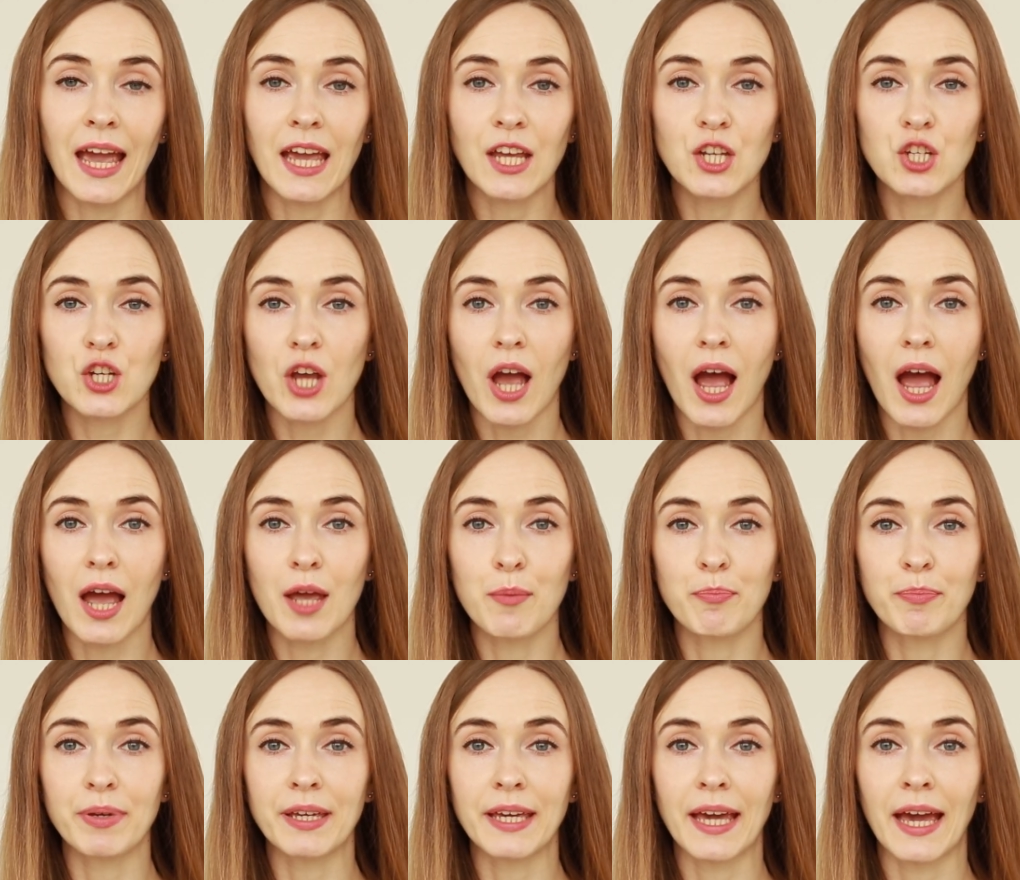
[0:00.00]

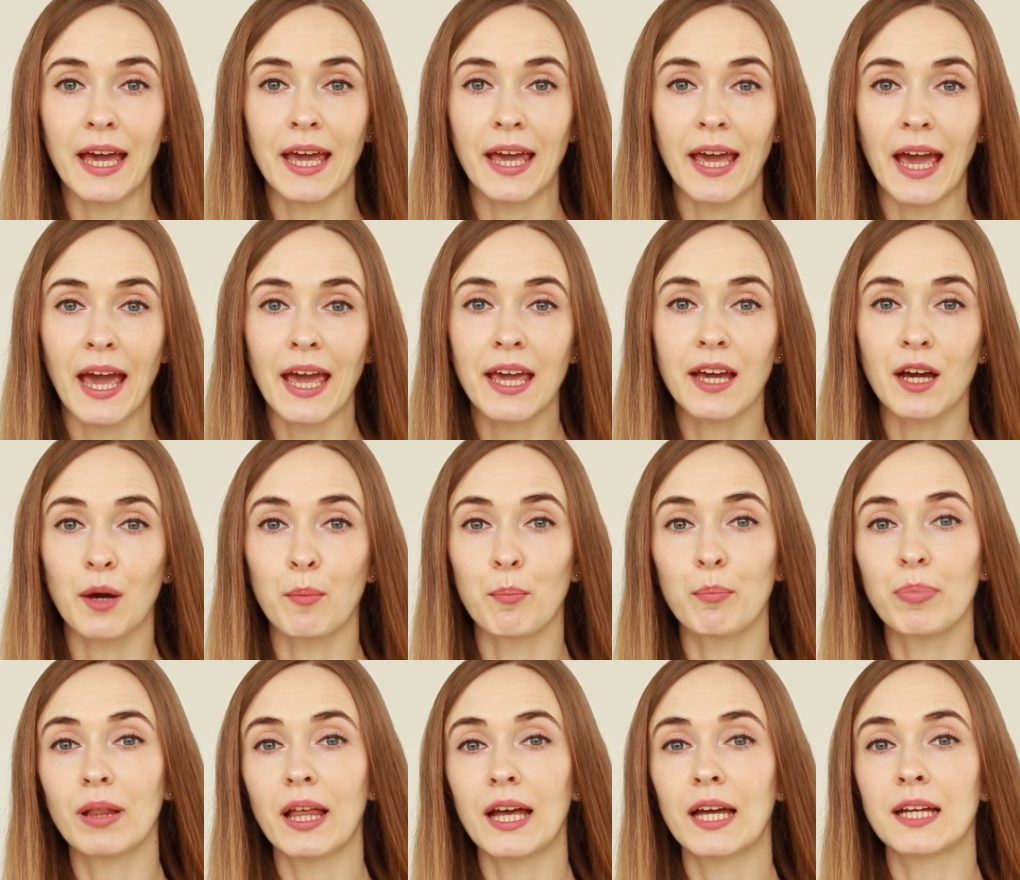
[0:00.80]

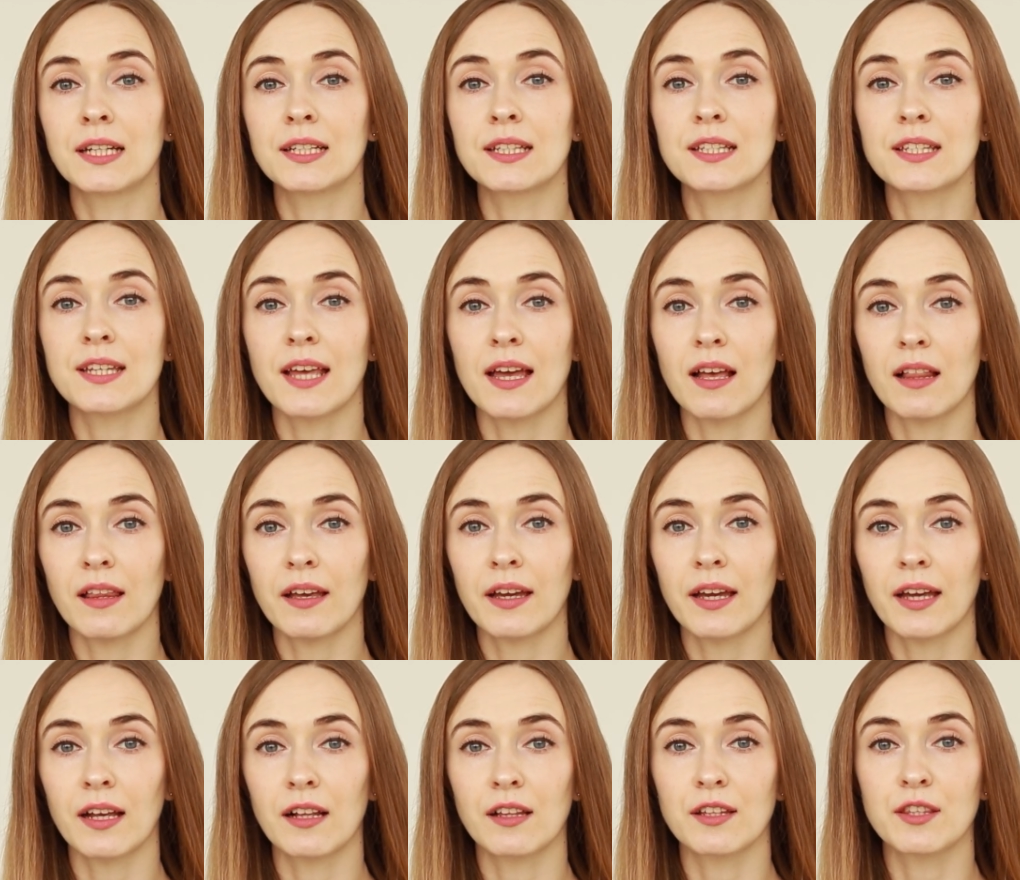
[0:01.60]
HIPAA-compliant
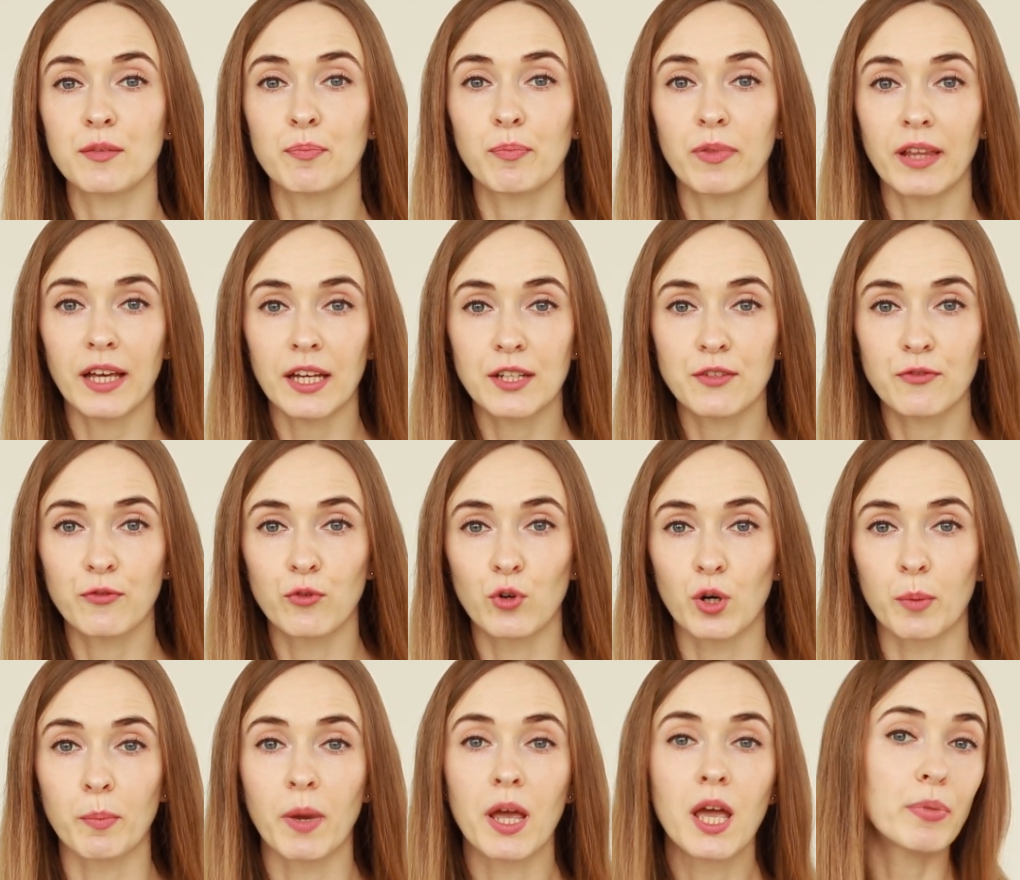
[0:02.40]
telehealth
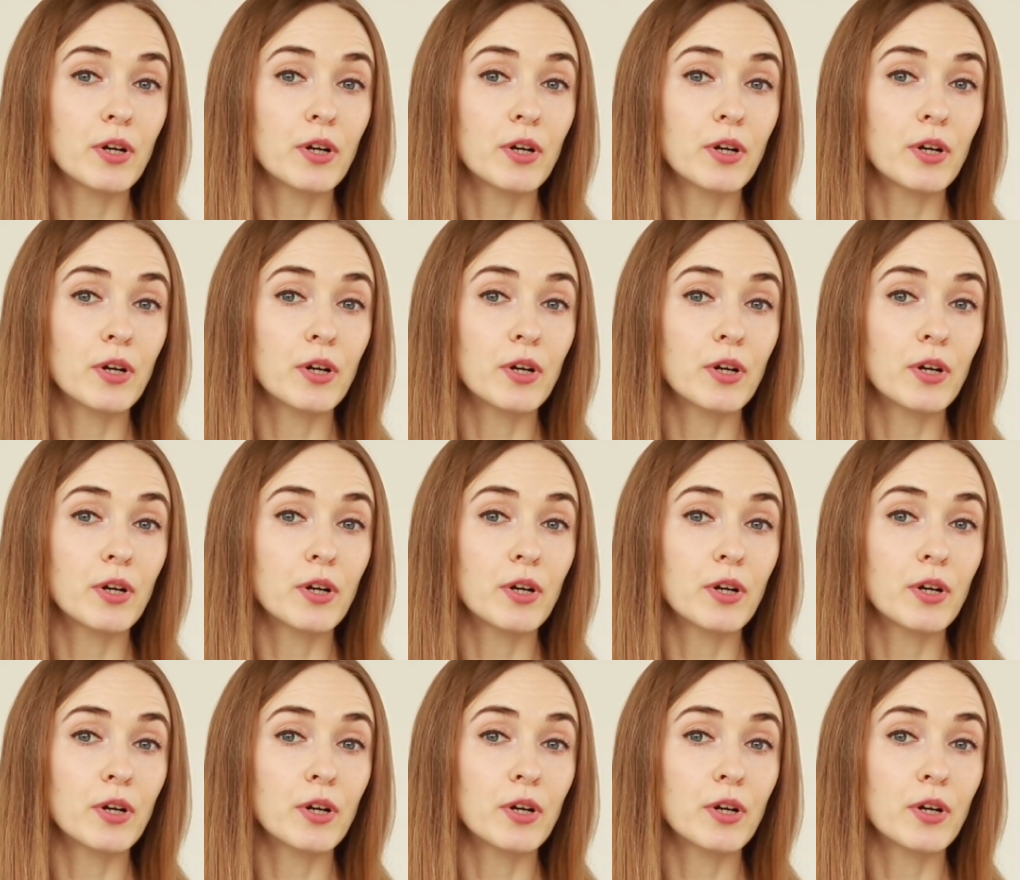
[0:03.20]
platform,